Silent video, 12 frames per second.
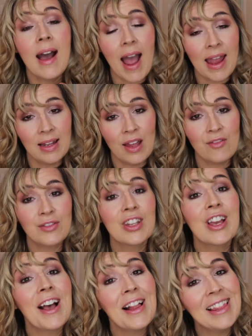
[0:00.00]
I
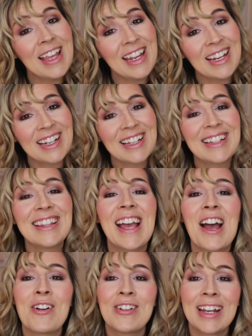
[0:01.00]
left a link
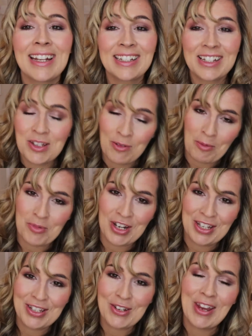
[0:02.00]
down in the
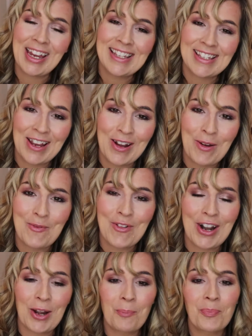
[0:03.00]
description so you can sign up
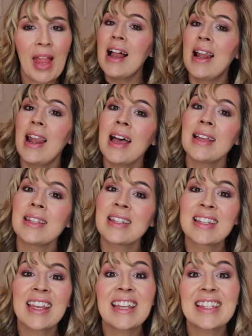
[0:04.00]
for it.
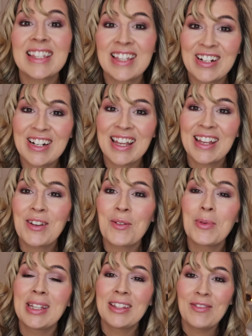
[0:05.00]
Let's get started
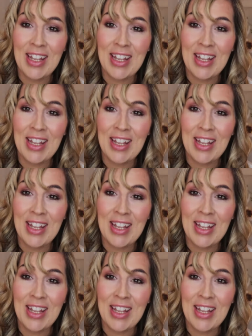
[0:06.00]
with the